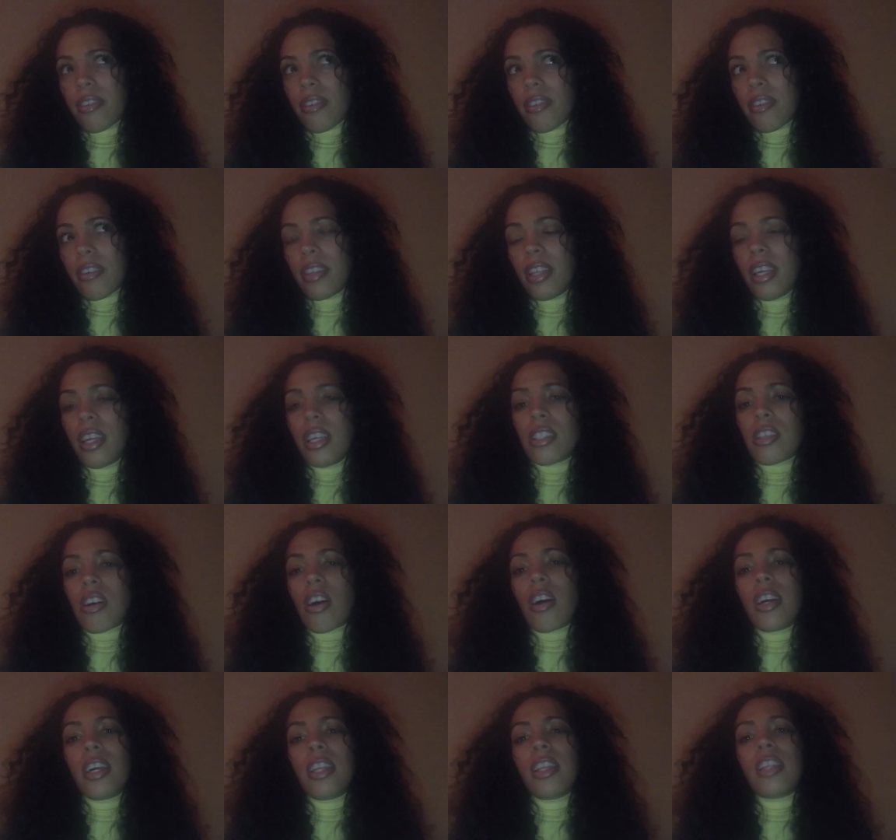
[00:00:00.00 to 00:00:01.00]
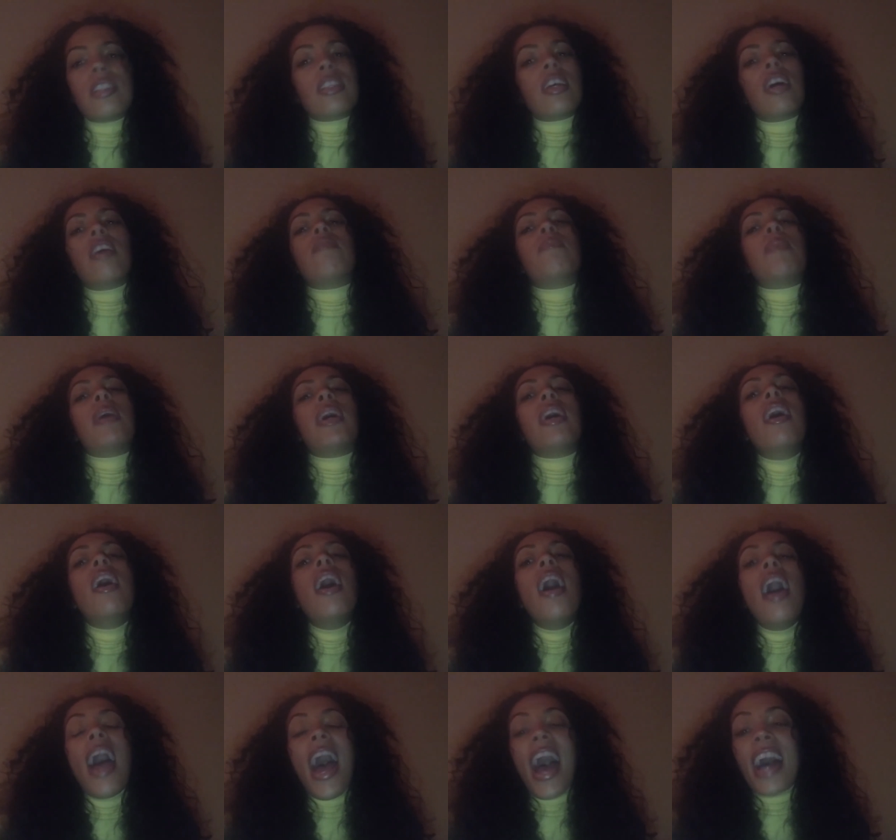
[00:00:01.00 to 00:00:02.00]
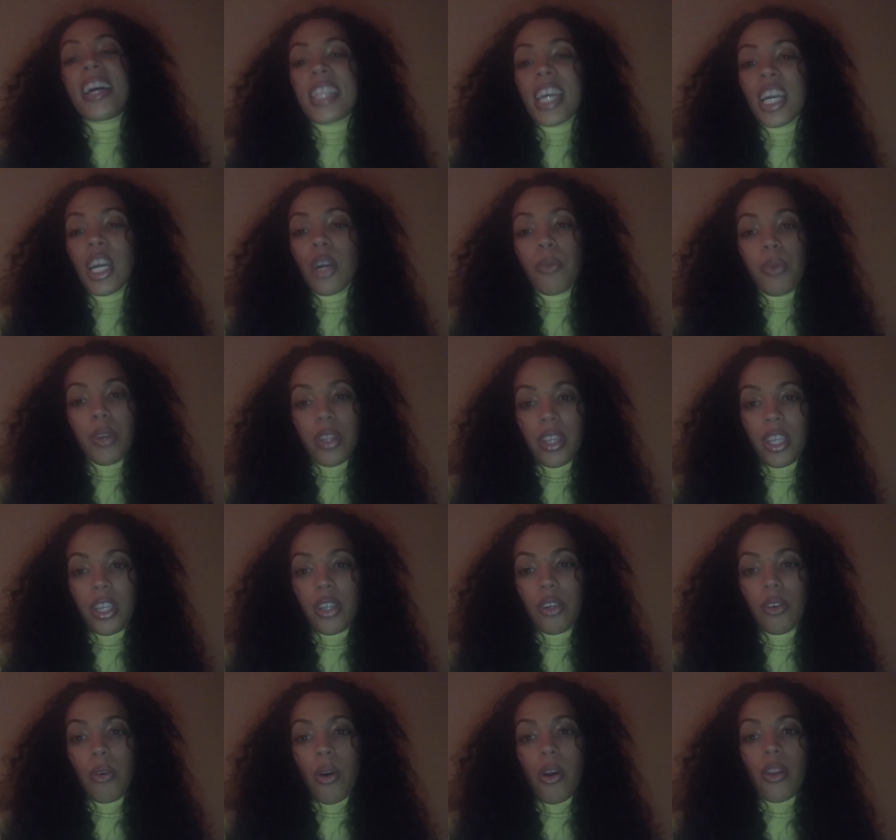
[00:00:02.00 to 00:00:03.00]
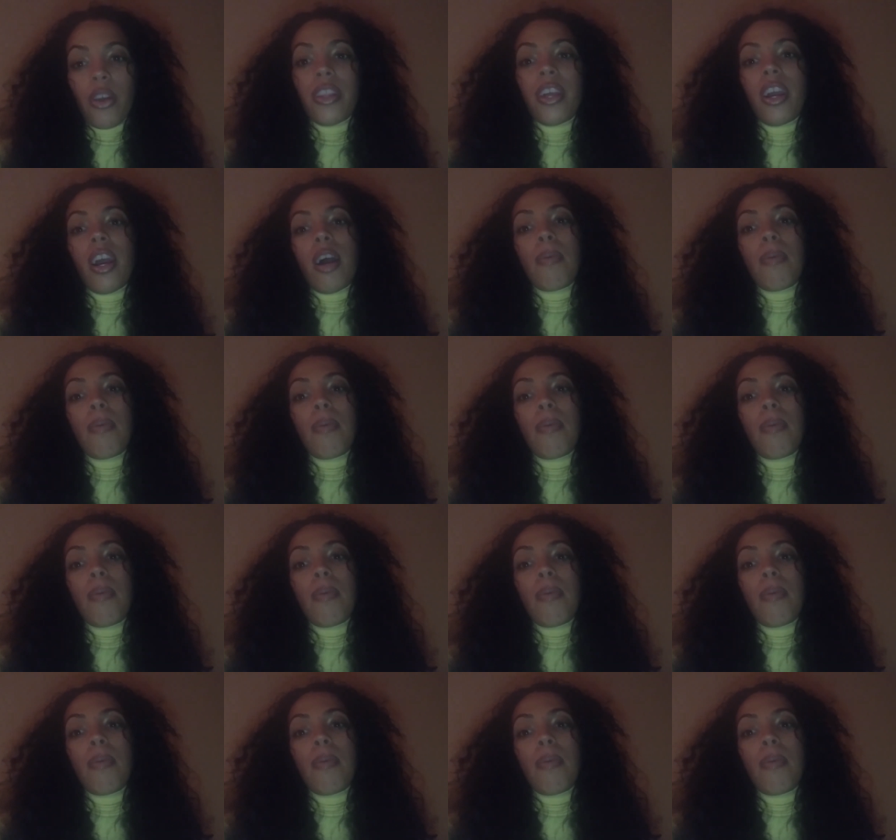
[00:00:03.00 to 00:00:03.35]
I think it's called Endless Love, but has like a really cute quote on there.